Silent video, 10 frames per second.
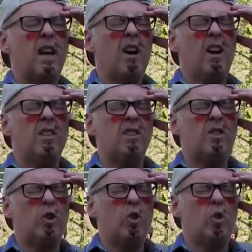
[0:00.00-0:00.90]
carry the
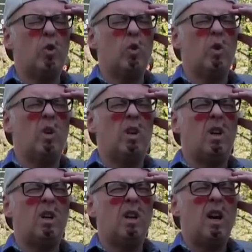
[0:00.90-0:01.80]
2,